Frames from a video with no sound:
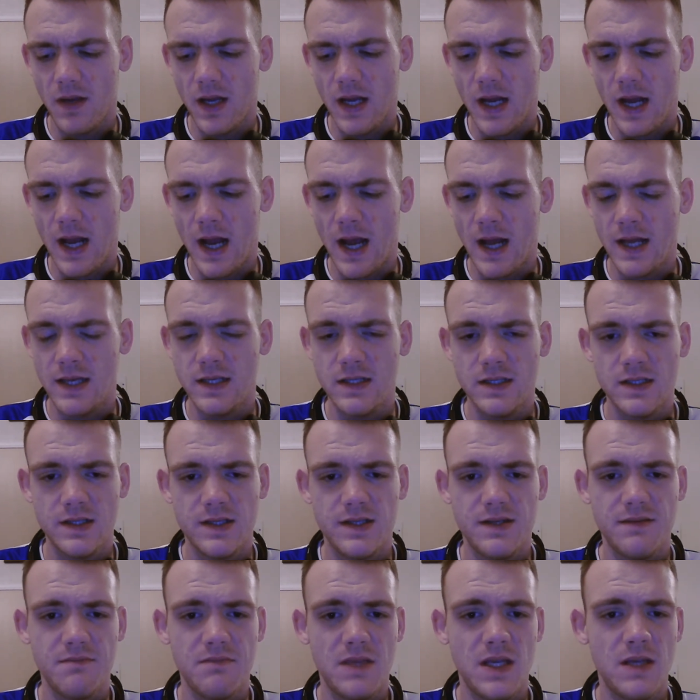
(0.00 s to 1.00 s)
and
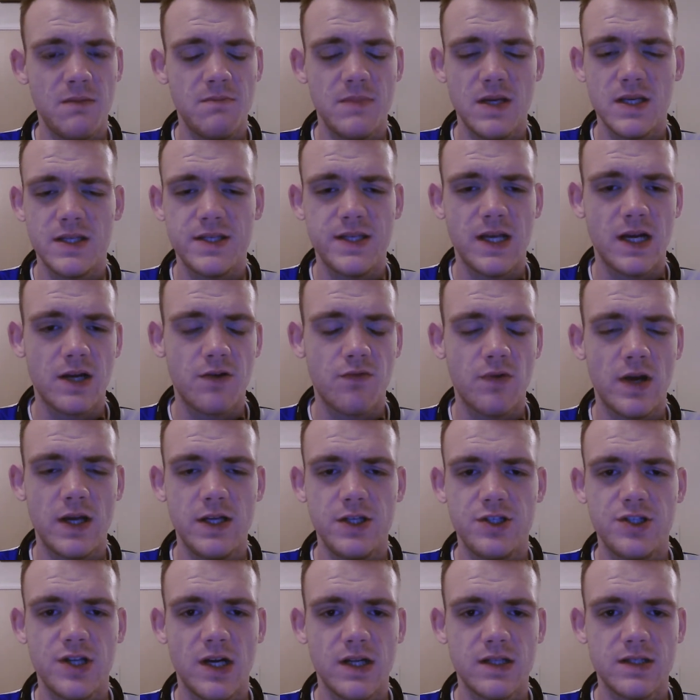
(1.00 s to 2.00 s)
he missed that great
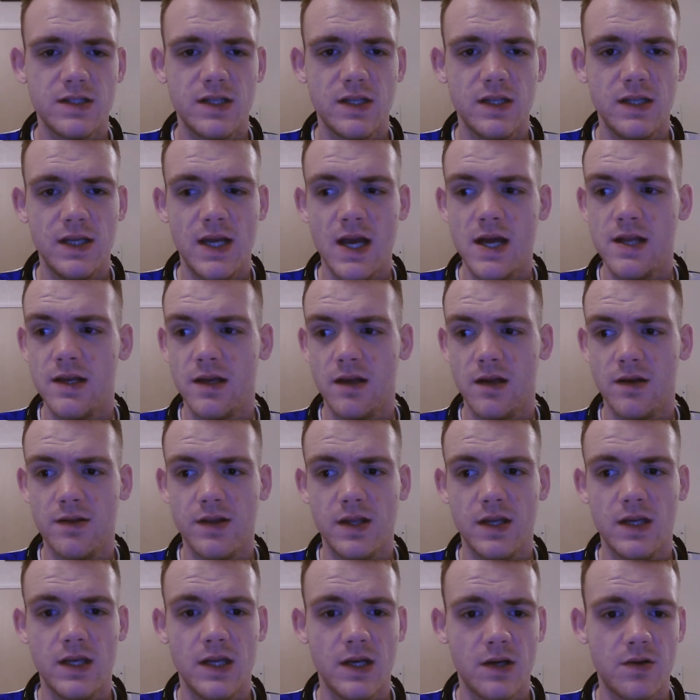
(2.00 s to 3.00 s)
chance at the end. And I
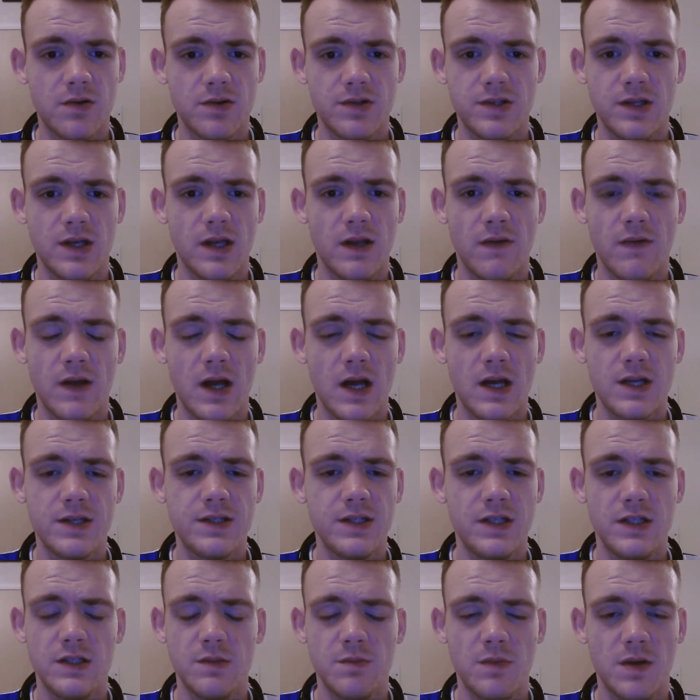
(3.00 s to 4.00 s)
think Nicholson of last
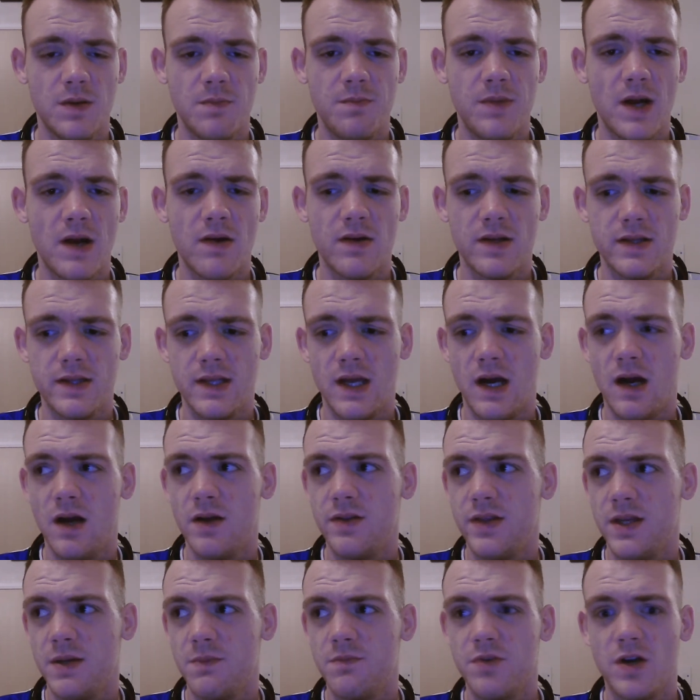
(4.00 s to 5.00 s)
season would have buried that. I
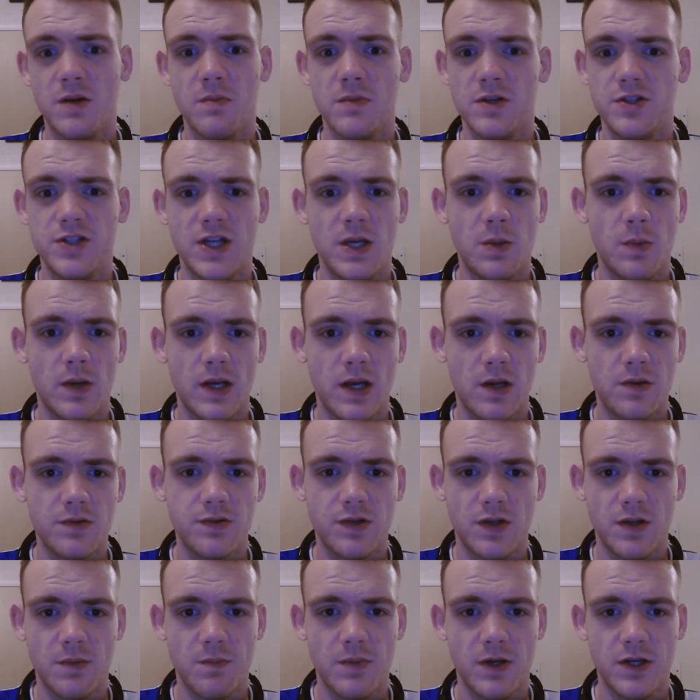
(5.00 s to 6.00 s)
think pretty much anyone else
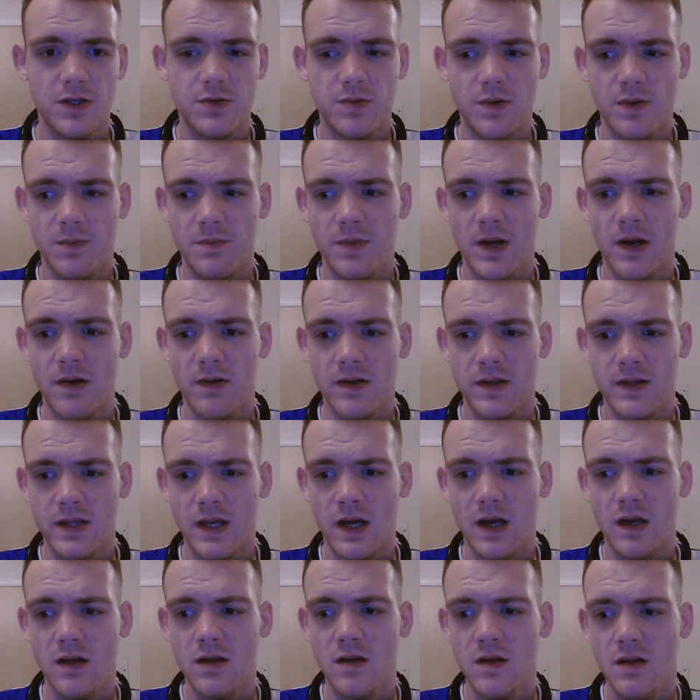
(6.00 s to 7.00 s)
on the pitch would have buried
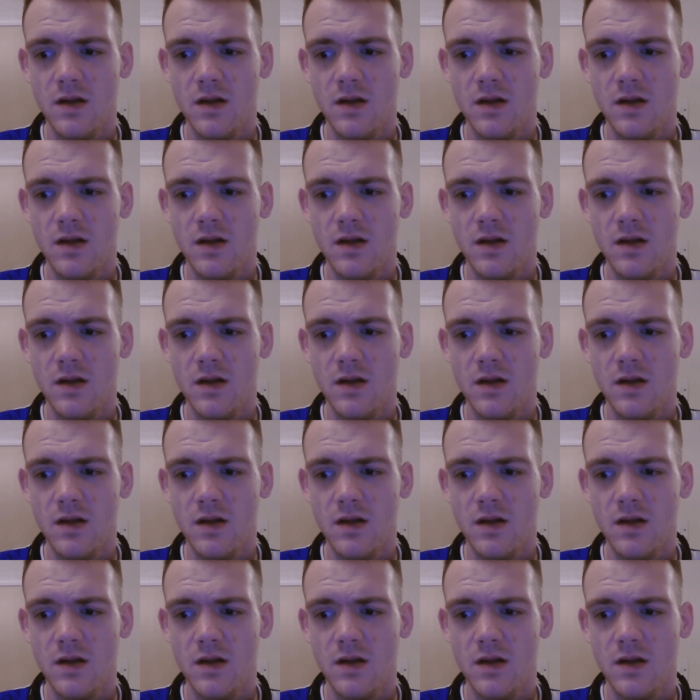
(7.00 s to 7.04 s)
that.